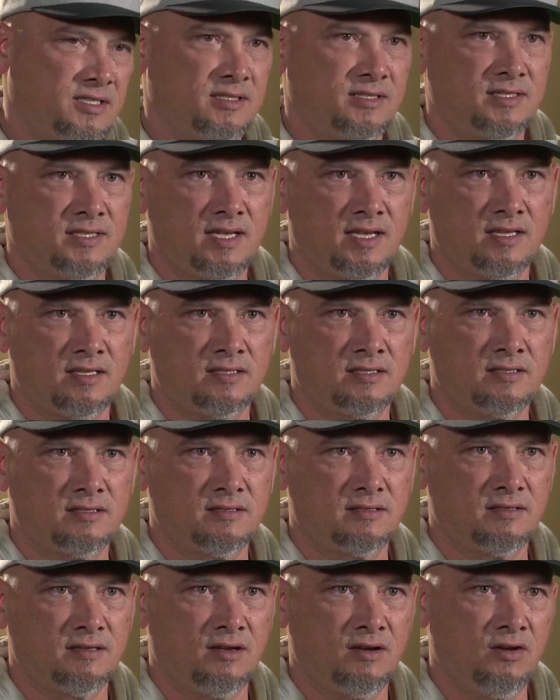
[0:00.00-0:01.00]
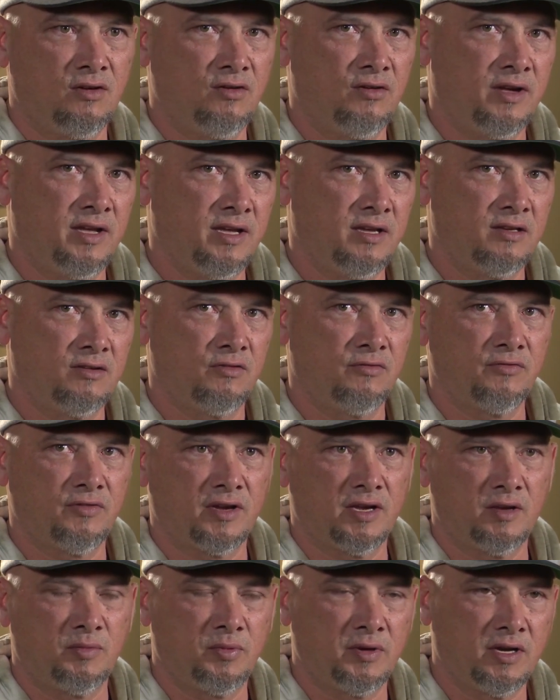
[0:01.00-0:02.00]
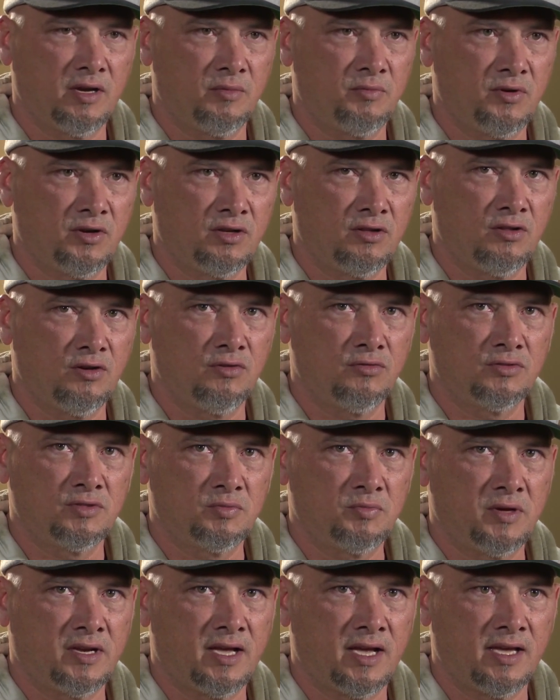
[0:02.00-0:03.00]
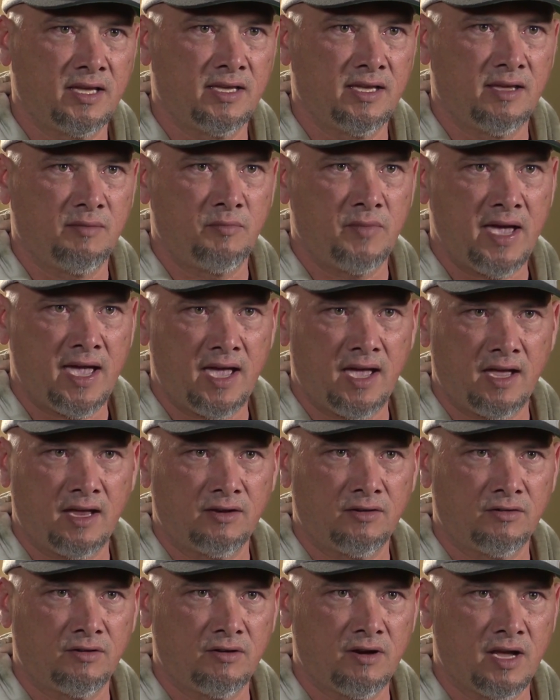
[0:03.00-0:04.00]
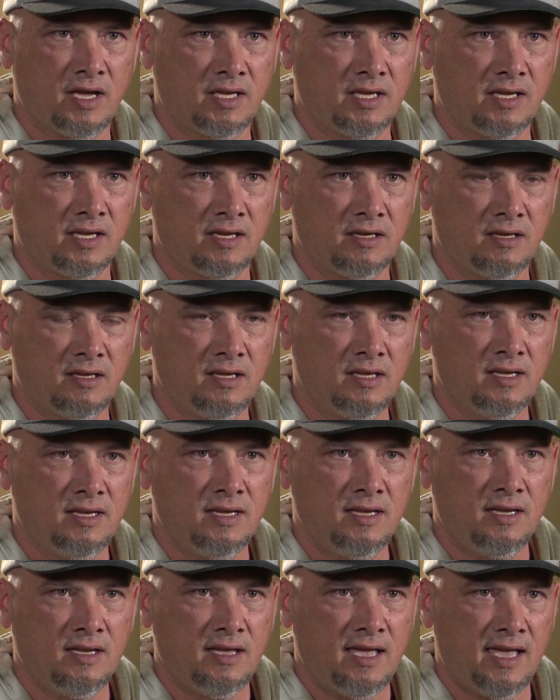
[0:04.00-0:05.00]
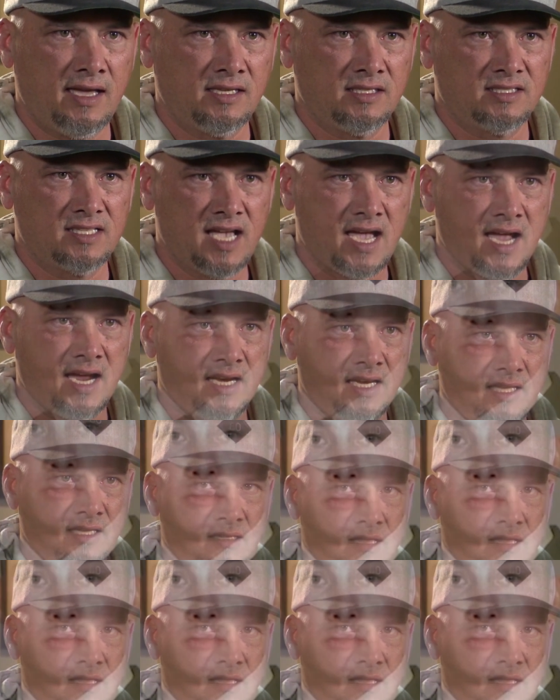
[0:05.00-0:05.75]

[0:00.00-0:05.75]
and says, Oh, hey, don't forget to pick up your clothes, but I get mad or I get anxiety.